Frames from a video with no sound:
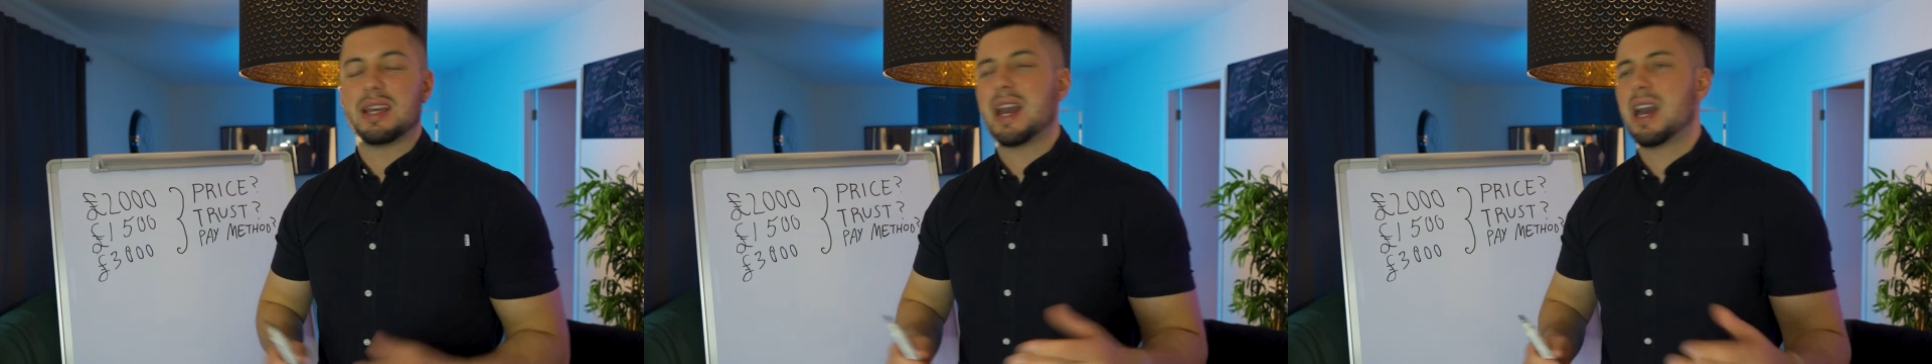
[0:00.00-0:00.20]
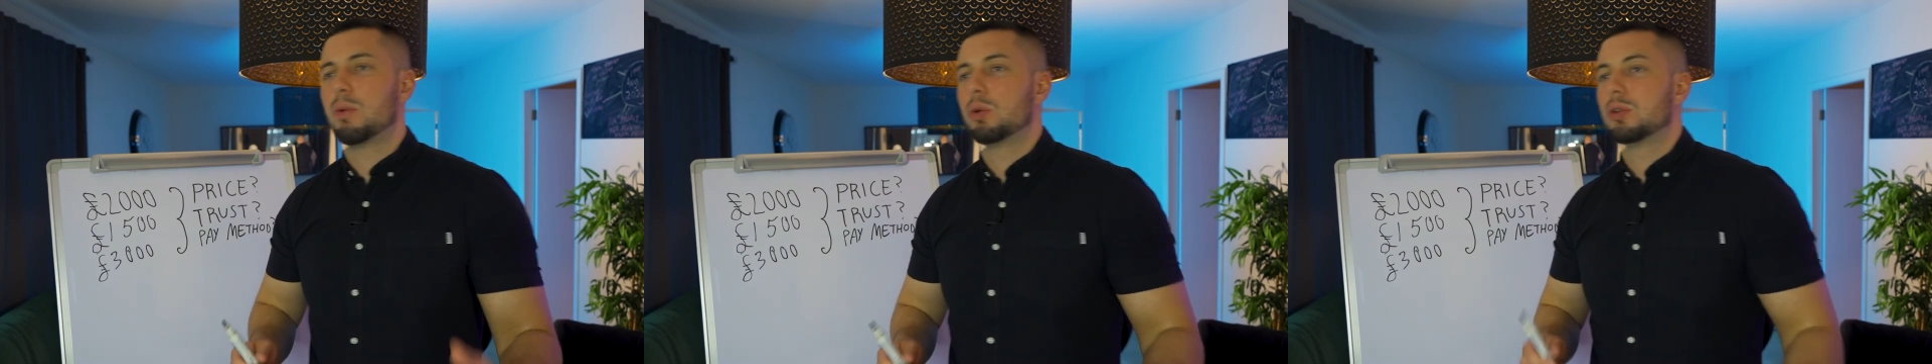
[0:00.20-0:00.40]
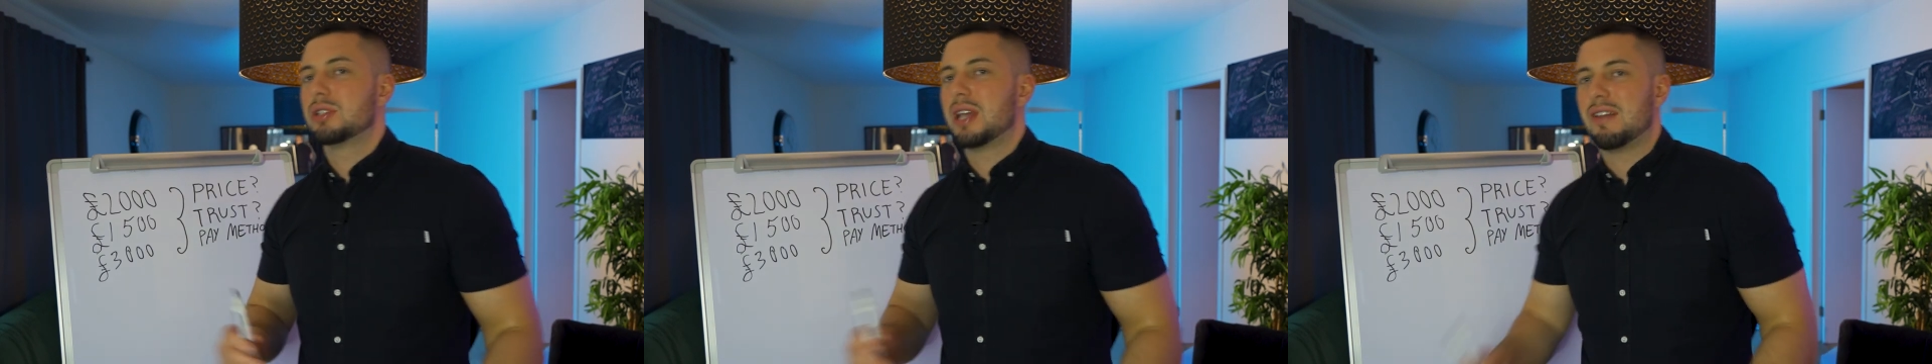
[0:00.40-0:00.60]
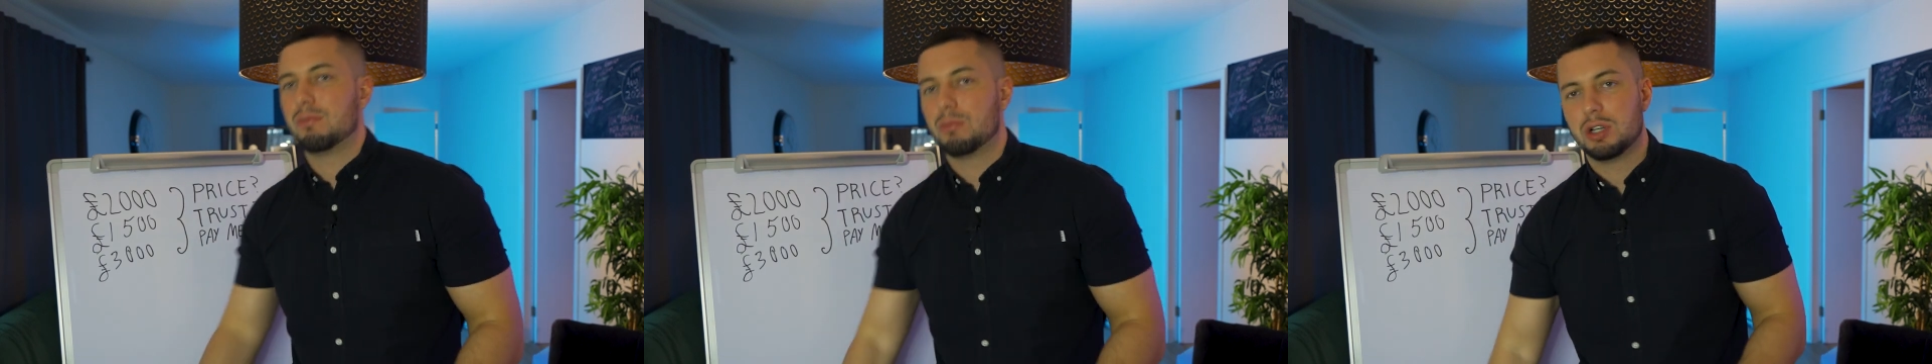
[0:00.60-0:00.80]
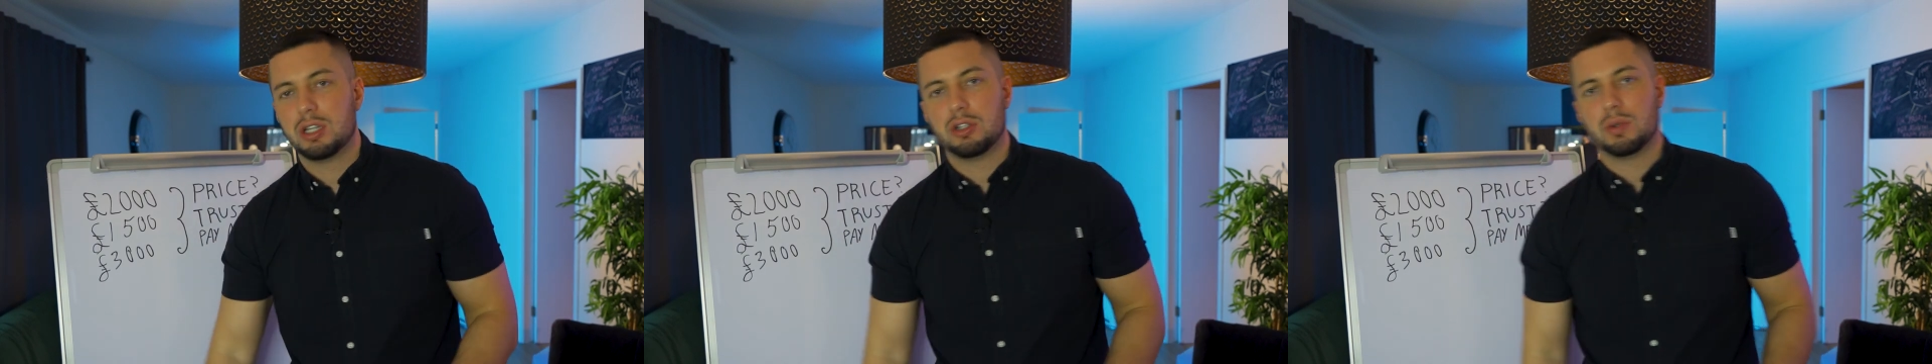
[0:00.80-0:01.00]
yeah, we'll save
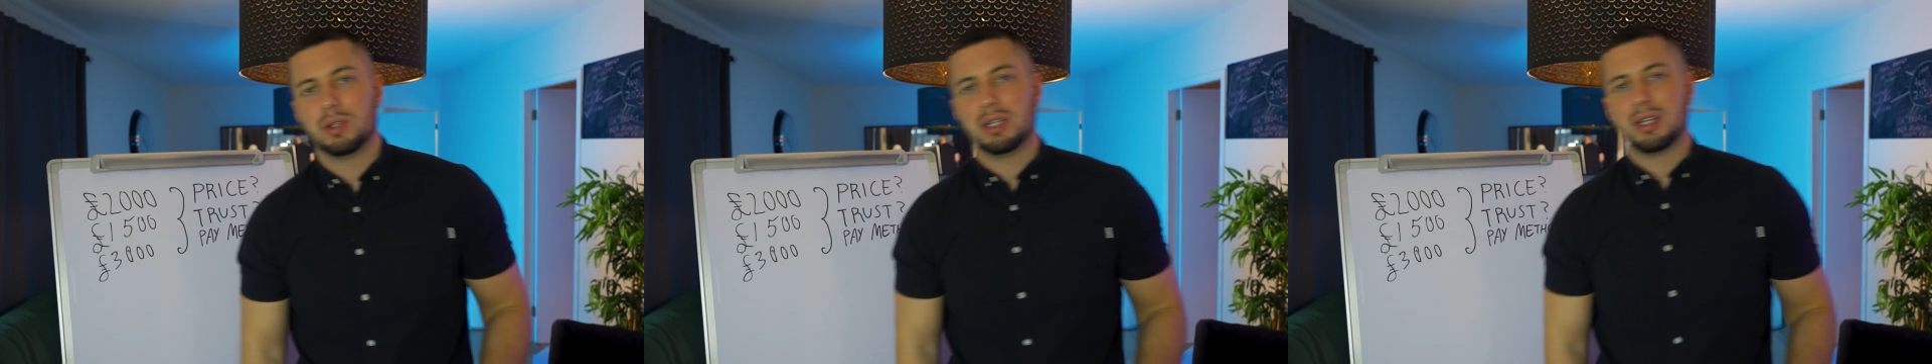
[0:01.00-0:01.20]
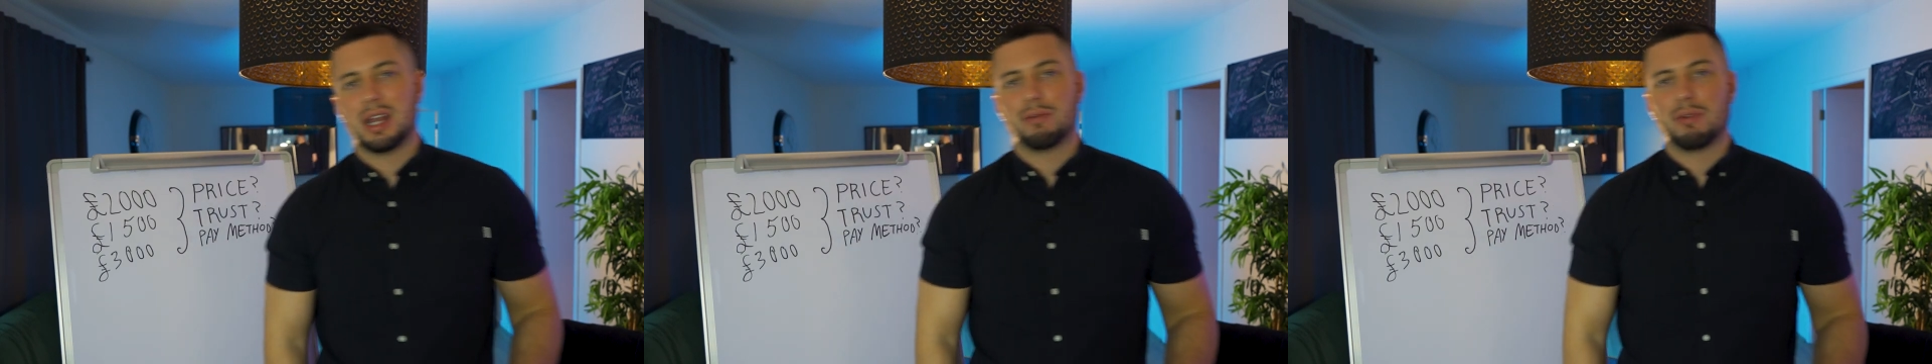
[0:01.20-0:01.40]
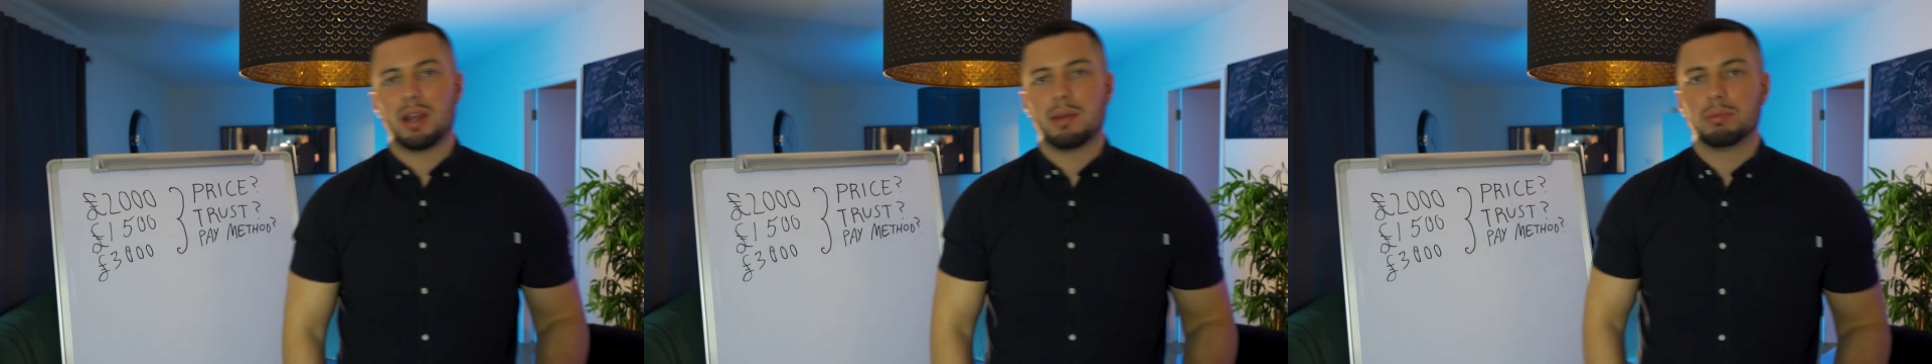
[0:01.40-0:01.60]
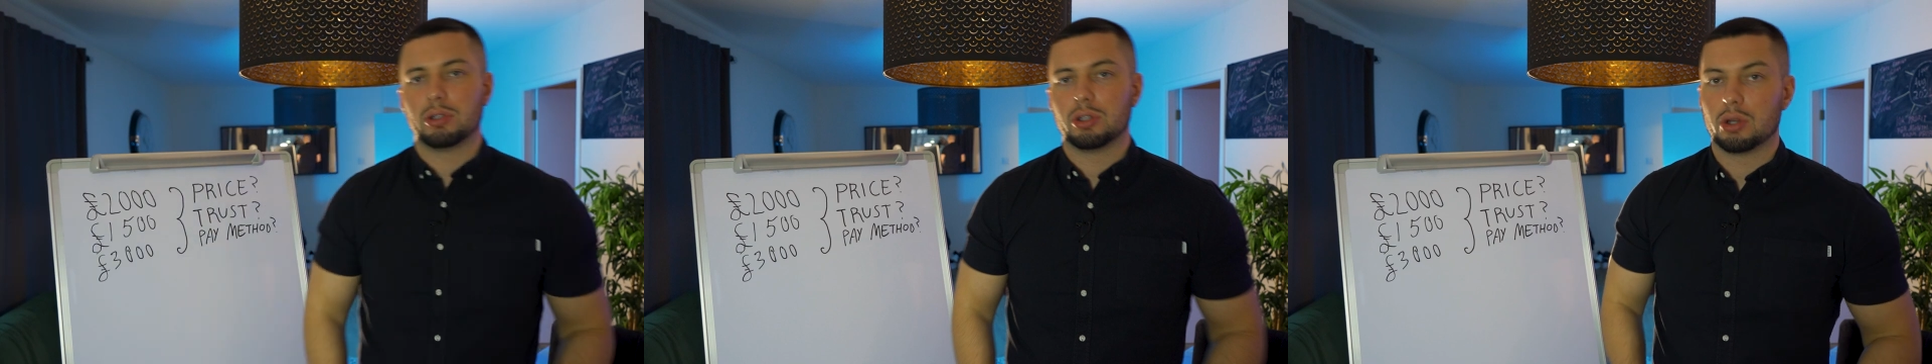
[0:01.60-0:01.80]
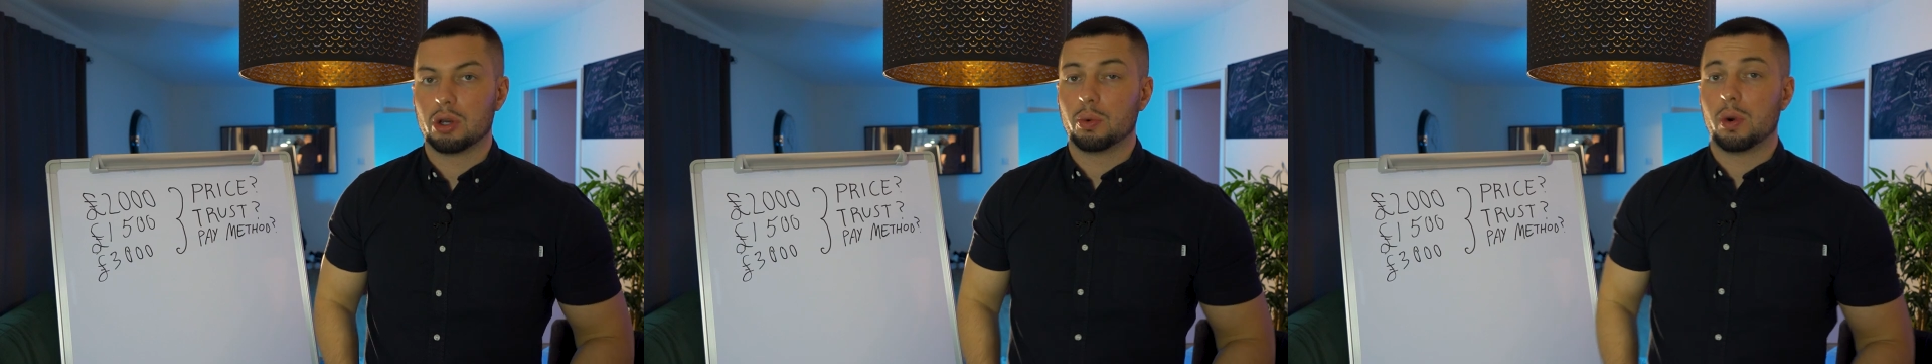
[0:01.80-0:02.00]
money doing a day rate,
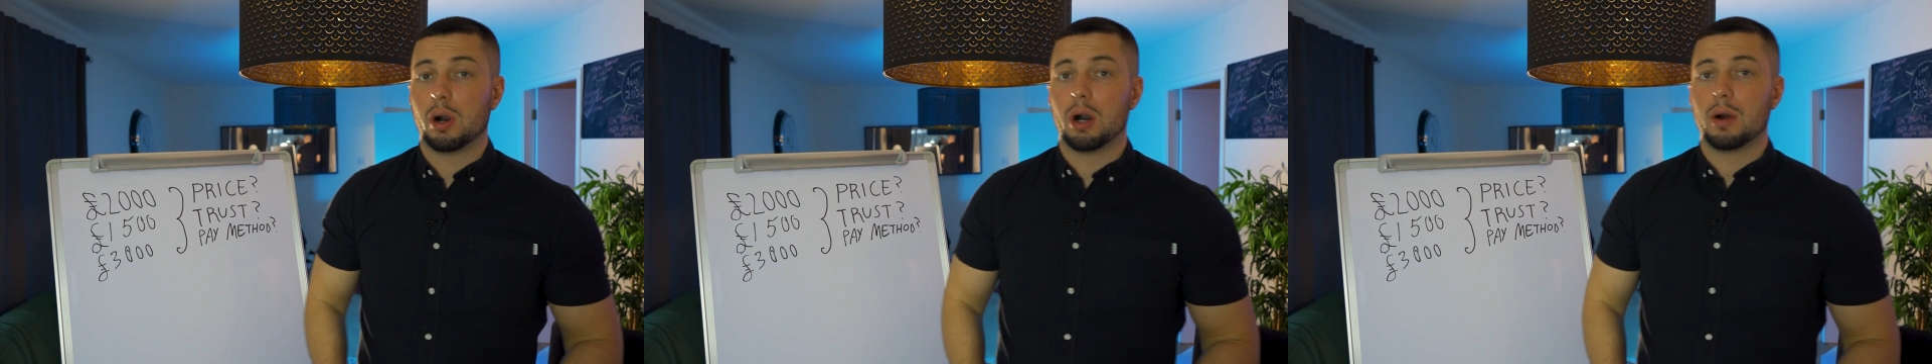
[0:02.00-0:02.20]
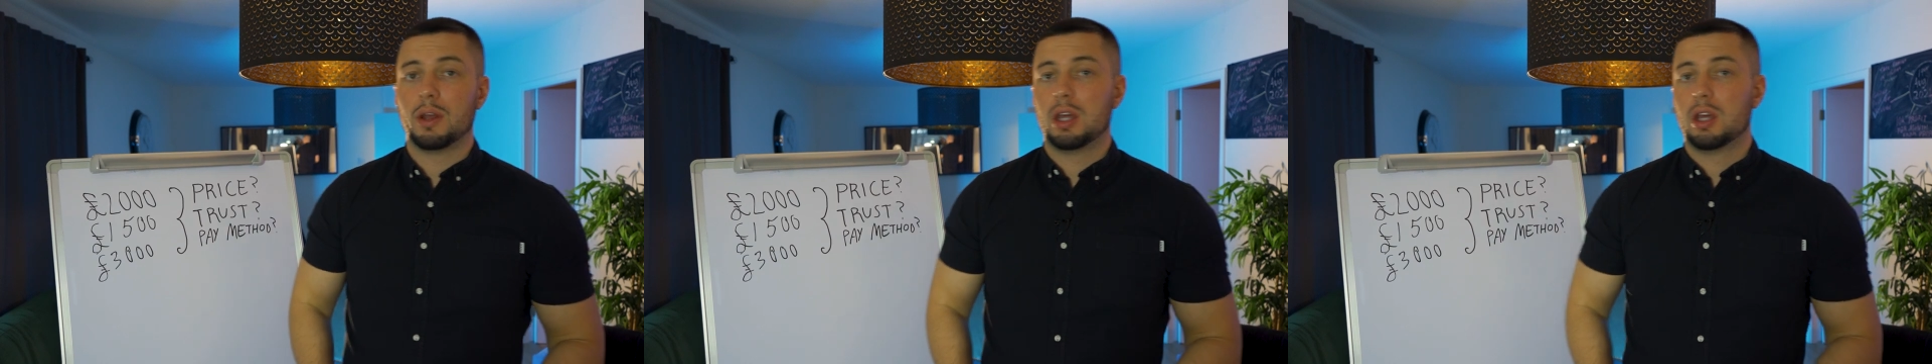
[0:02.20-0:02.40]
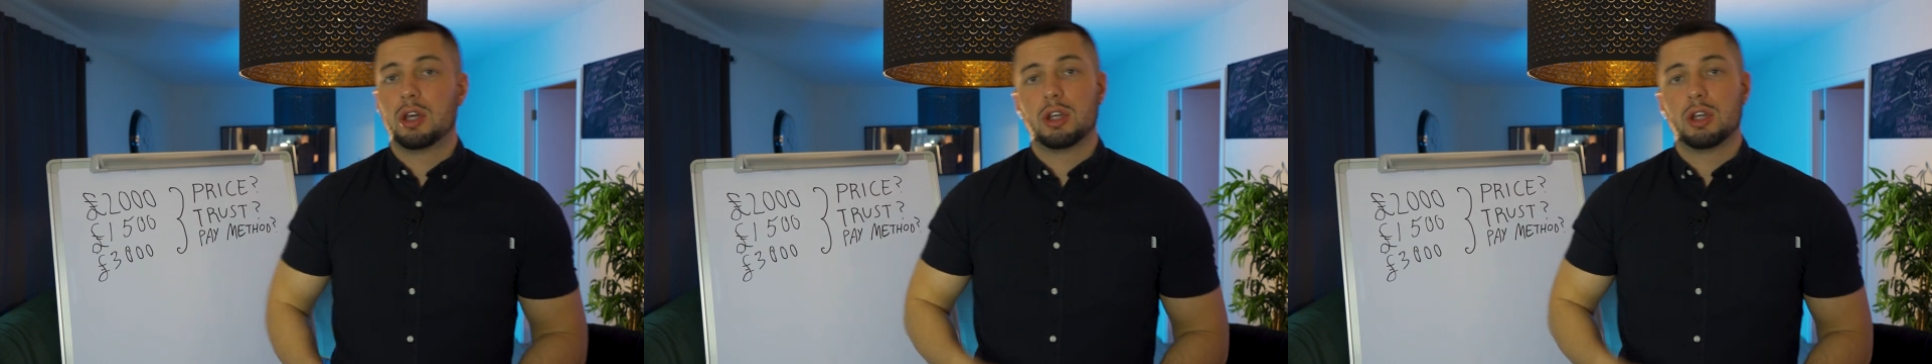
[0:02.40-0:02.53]
but you know what?